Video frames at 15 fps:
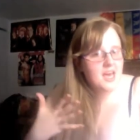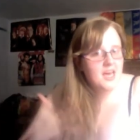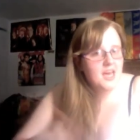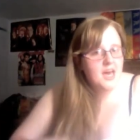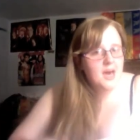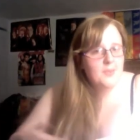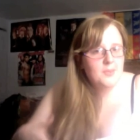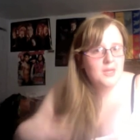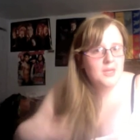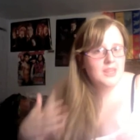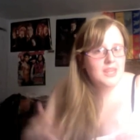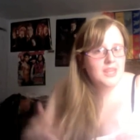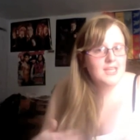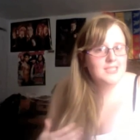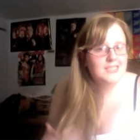uppity
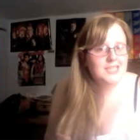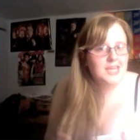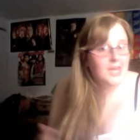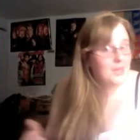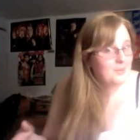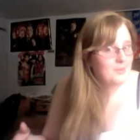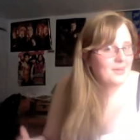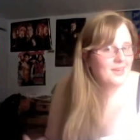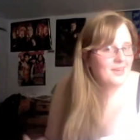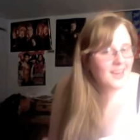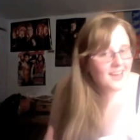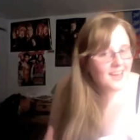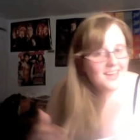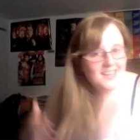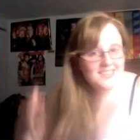things to keep
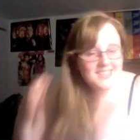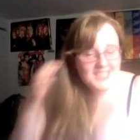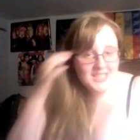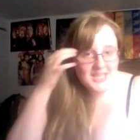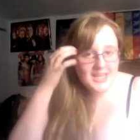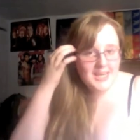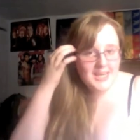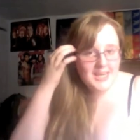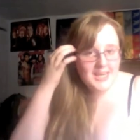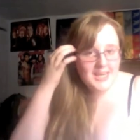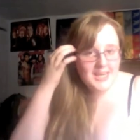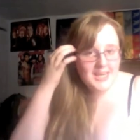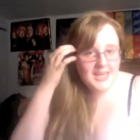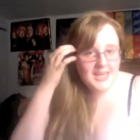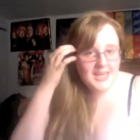
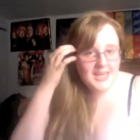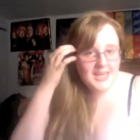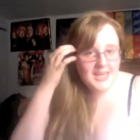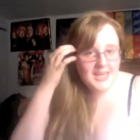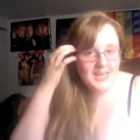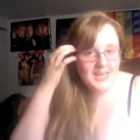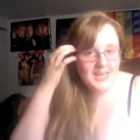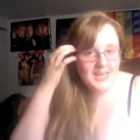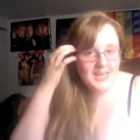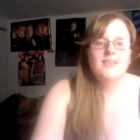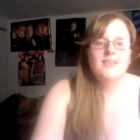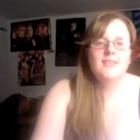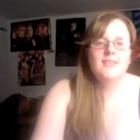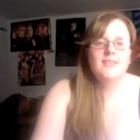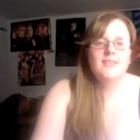me
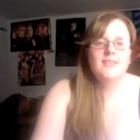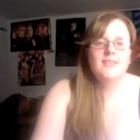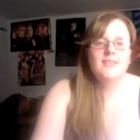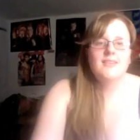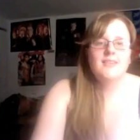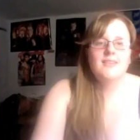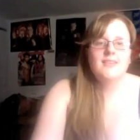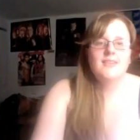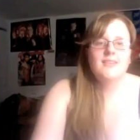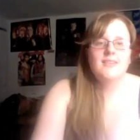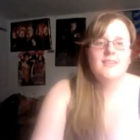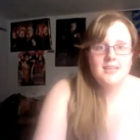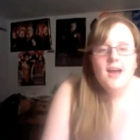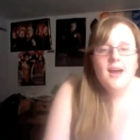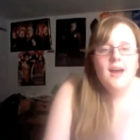busy. So
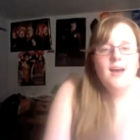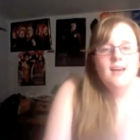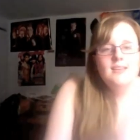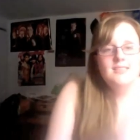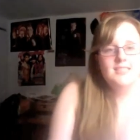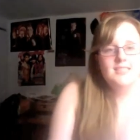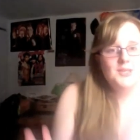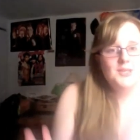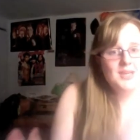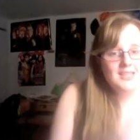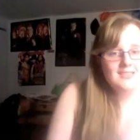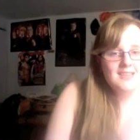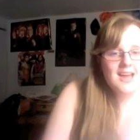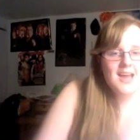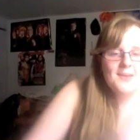see you
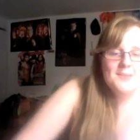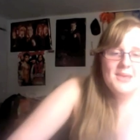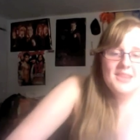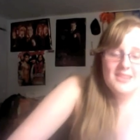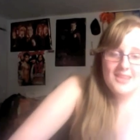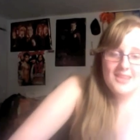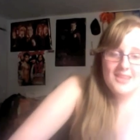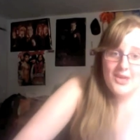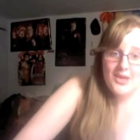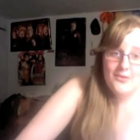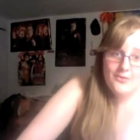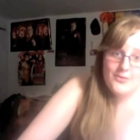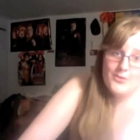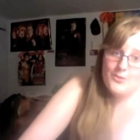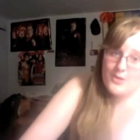next time, and thank you
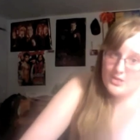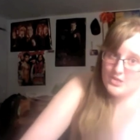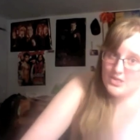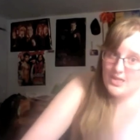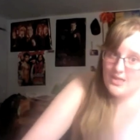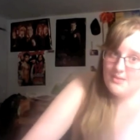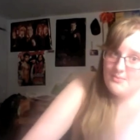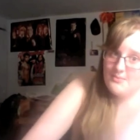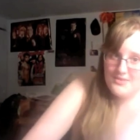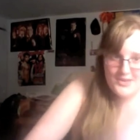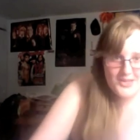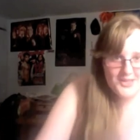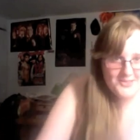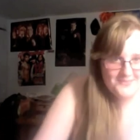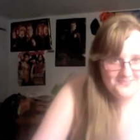for watching my
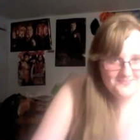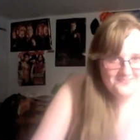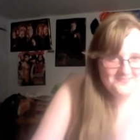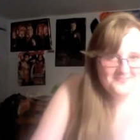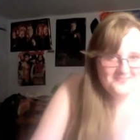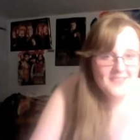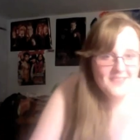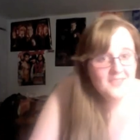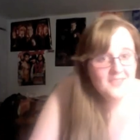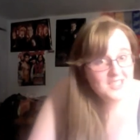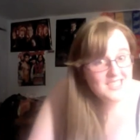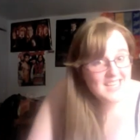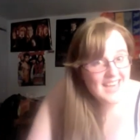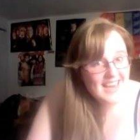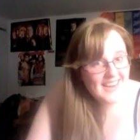video. Have a
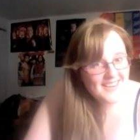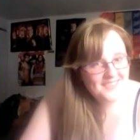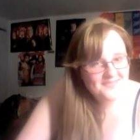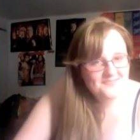good day.